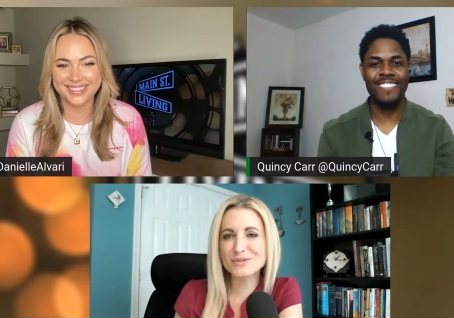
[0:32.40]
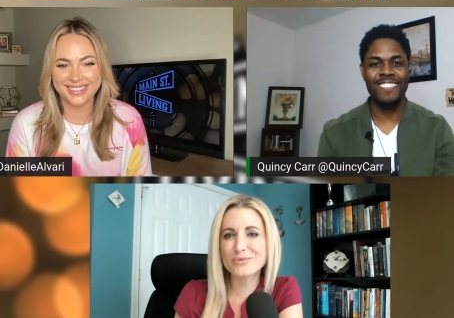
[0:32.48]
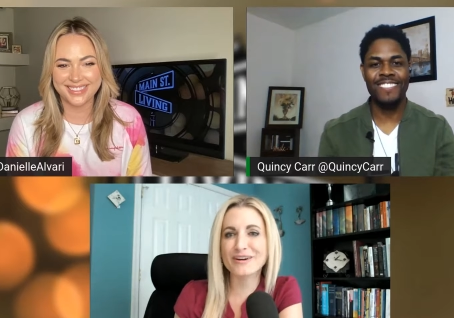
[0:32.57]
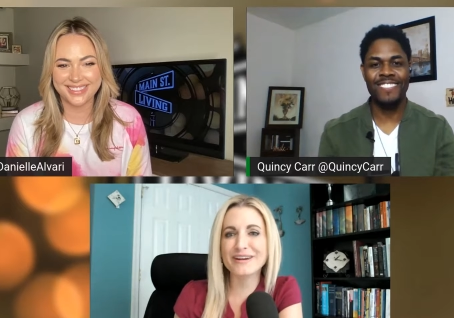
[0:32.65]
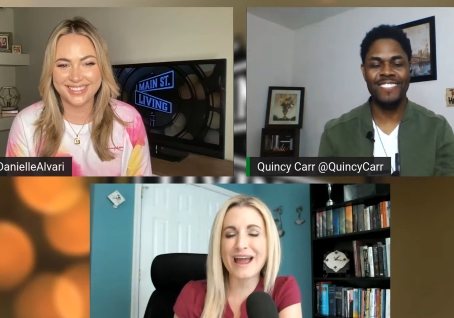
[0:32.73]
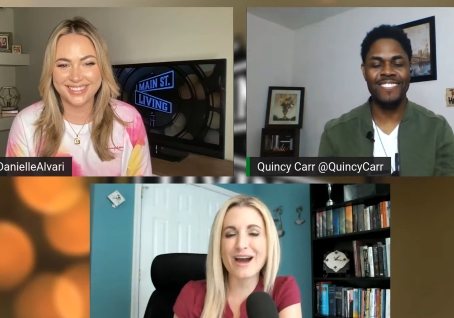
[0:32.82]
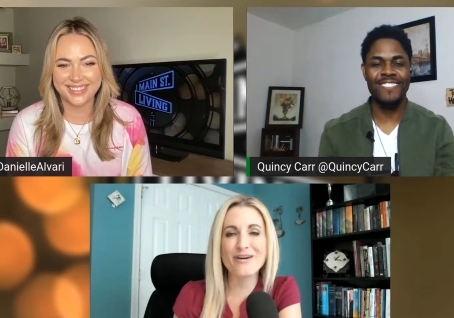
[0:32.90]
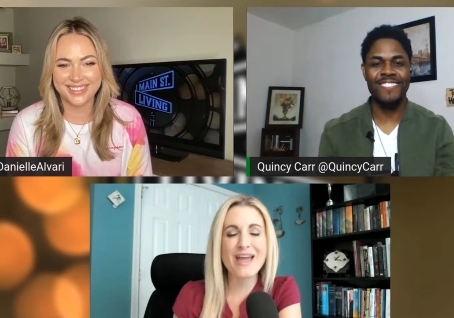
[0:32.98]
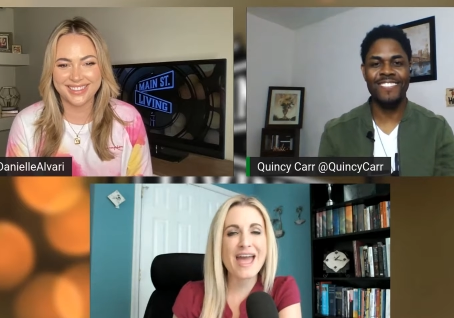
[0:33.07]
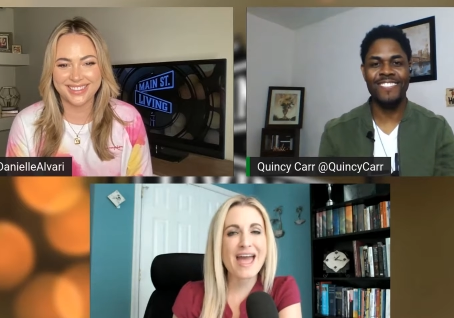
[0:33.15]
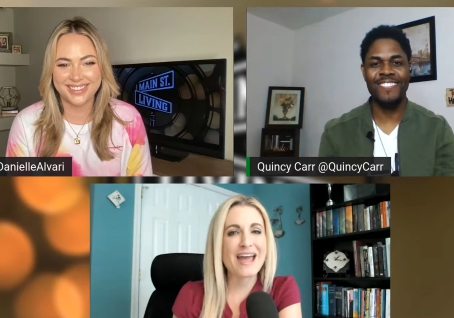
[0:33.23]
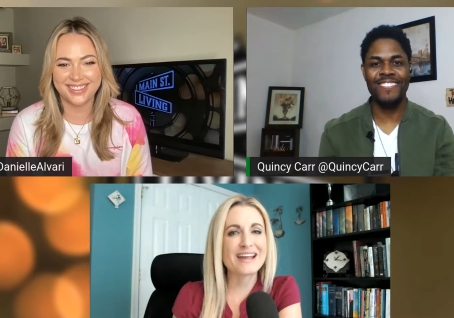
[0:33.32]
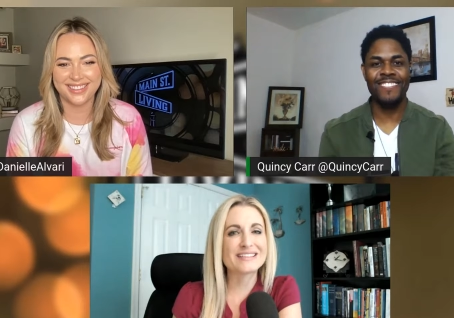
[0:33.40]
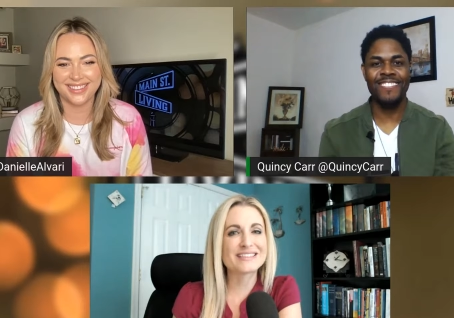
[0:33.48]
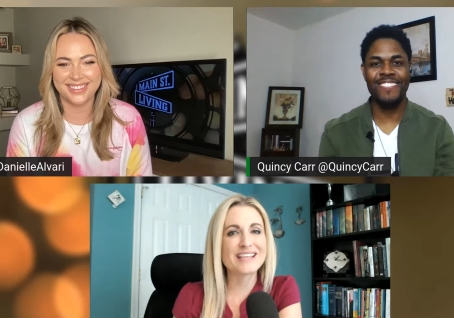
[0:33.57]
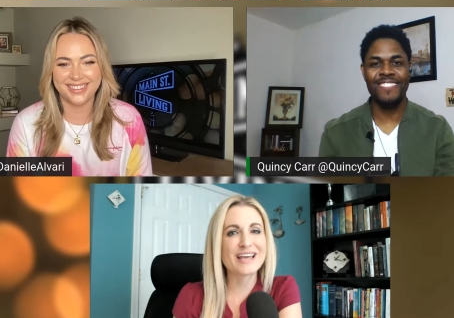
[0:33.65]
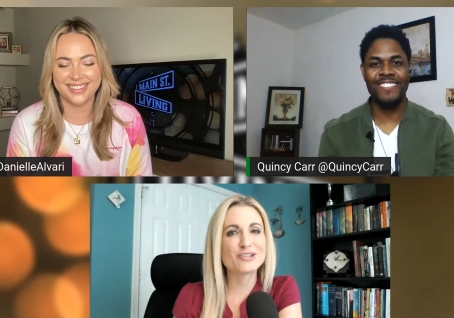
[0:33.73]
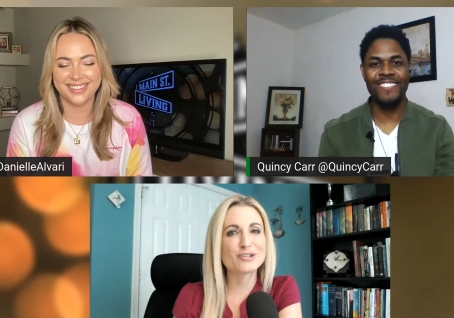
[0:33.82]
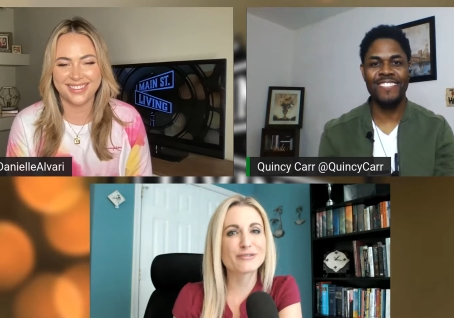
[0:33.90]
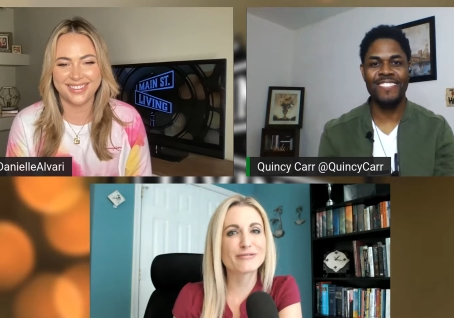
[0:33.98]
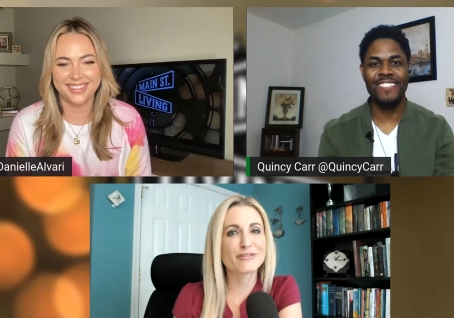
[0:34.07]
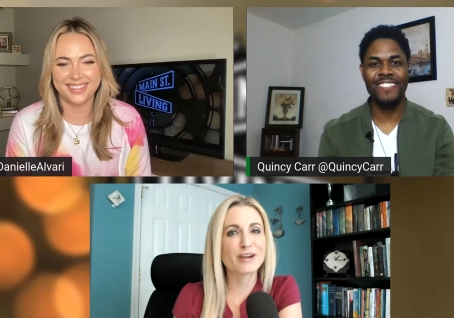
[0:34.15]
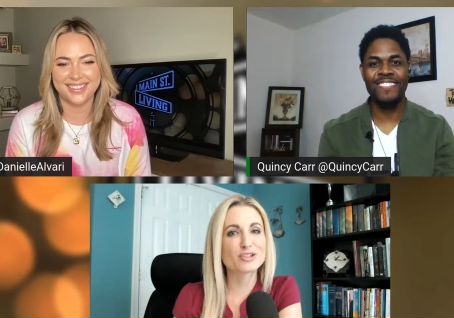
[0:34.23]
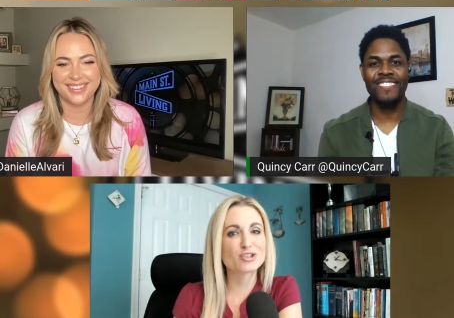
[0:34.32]
Speaker 1: a workout and send your
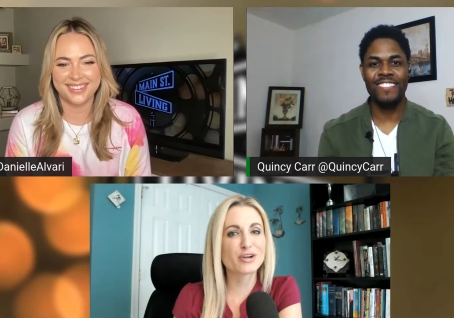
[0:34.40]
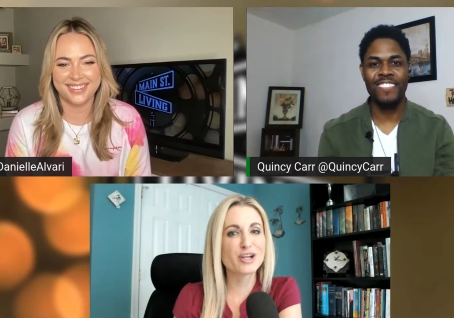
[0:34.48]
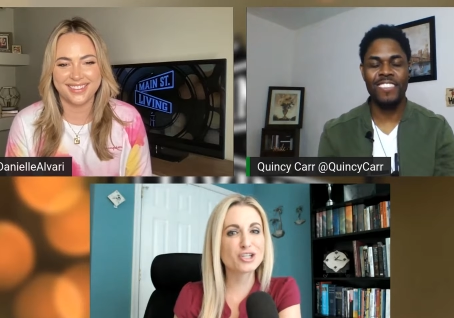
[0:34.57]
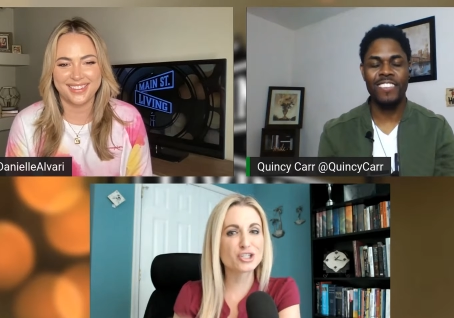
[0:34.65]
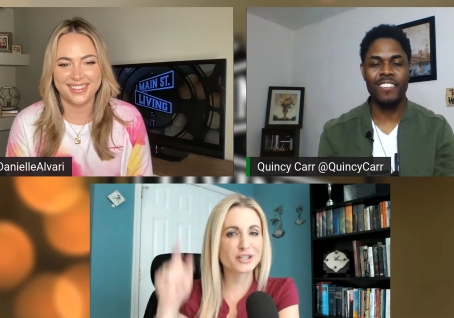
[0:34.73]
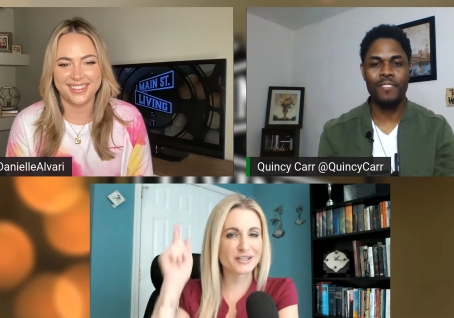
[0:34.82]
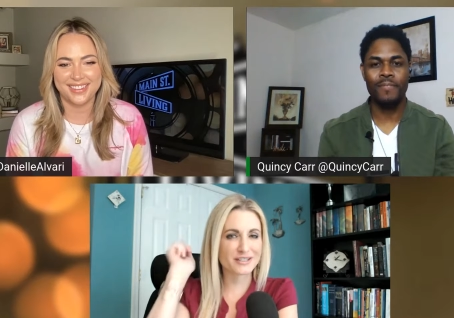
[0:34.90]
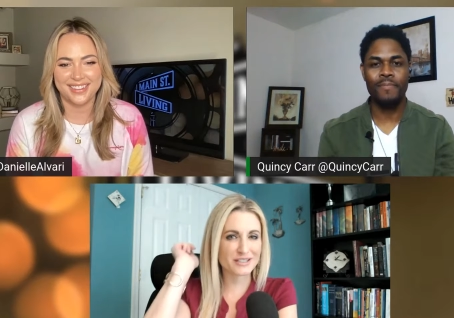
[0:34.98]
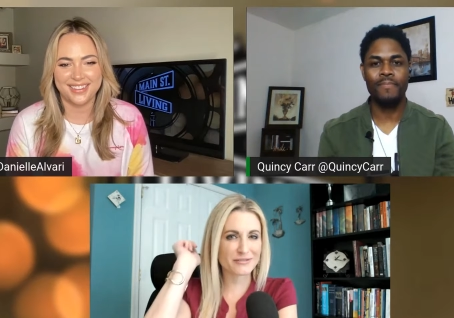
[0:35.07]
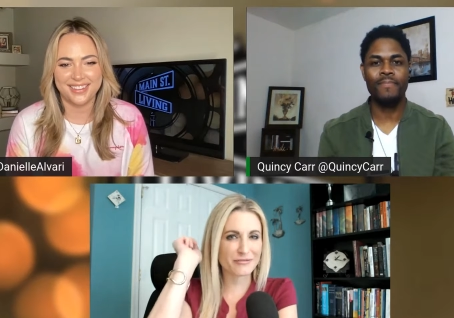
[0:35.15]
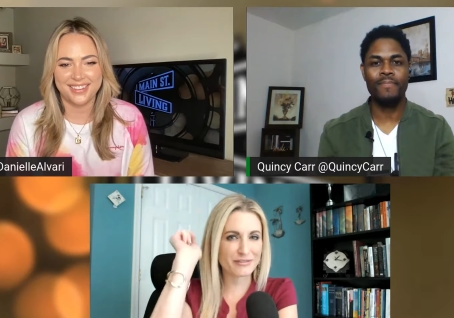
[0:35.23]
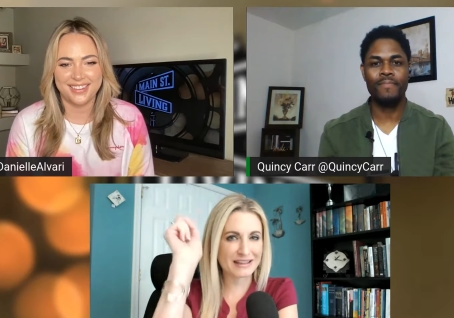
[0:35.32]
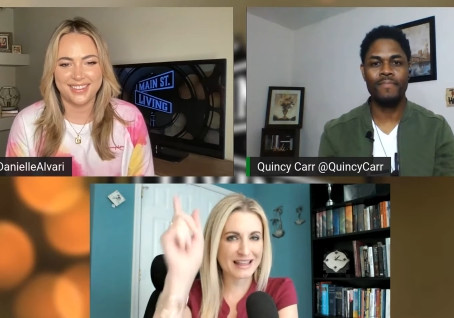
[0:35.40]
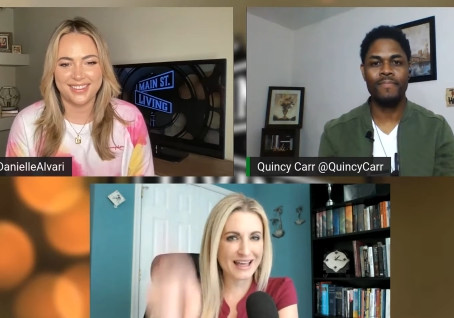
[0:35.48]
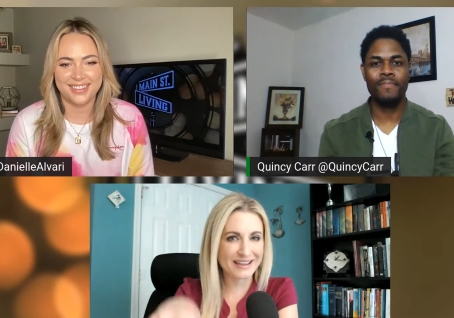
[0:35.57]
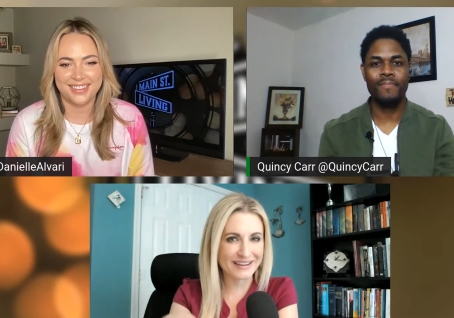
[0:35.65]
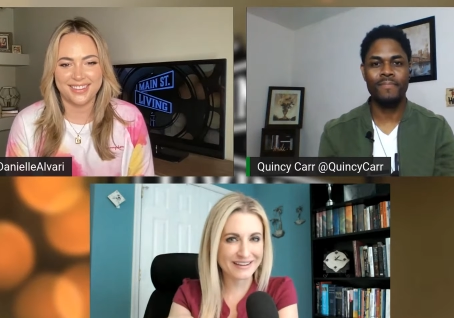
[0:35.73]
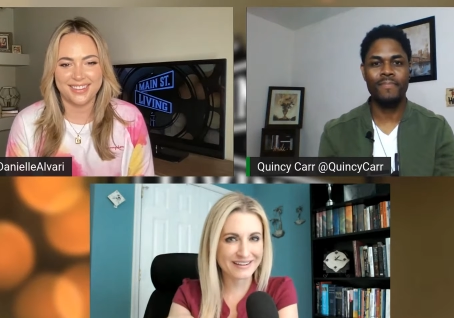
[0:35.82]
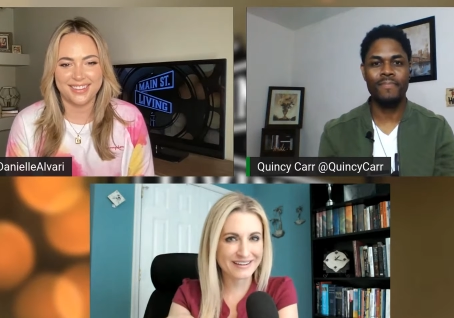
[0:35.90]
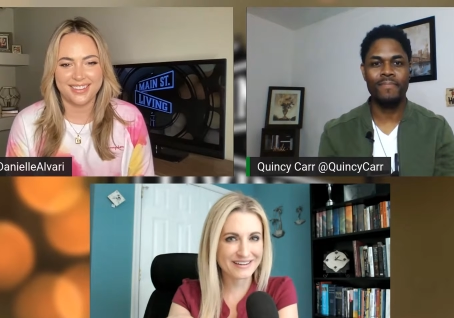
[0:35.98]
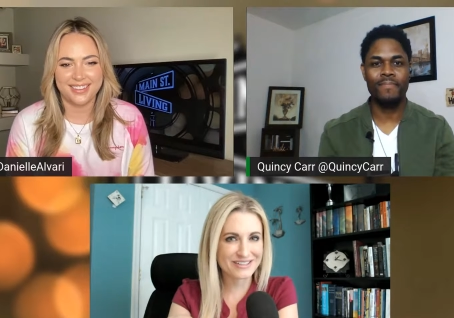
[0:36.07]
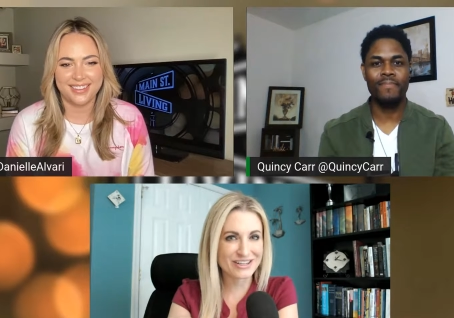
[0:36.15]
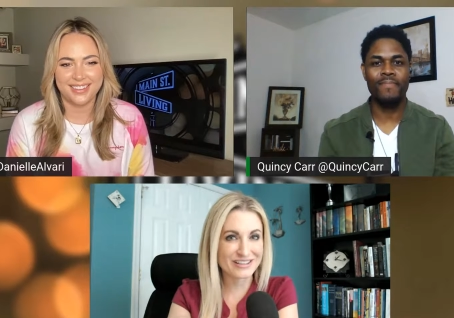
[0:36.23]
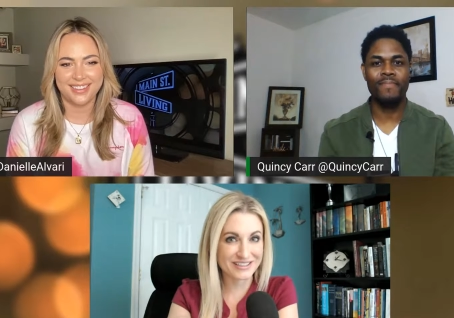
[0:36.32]
frustrations flying.
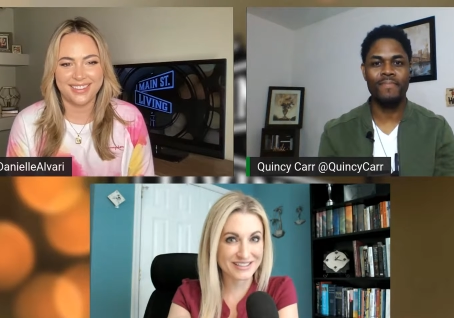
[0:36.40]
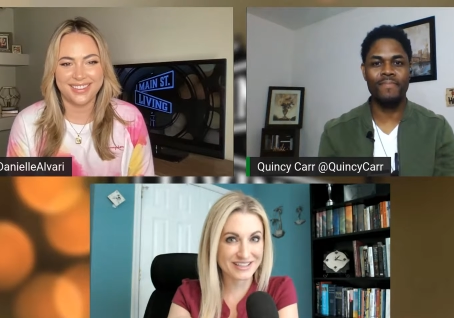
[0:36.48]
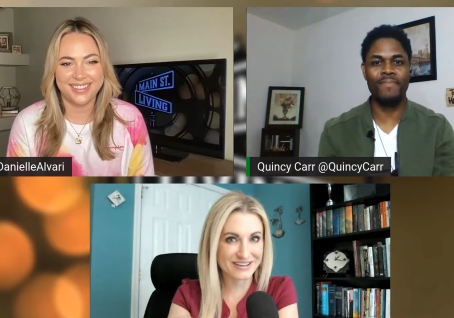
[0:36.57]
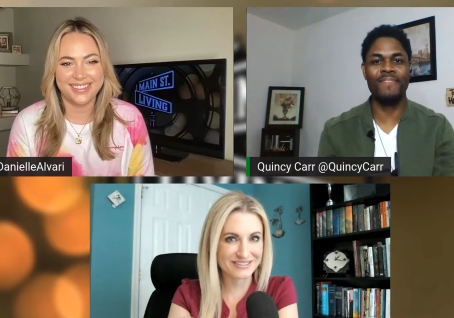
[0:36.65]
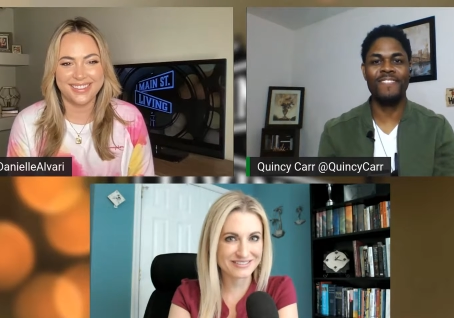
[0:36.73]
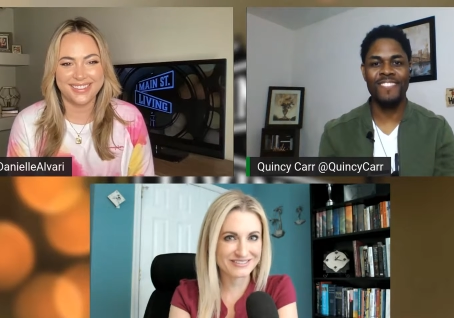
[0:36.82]
Check this out.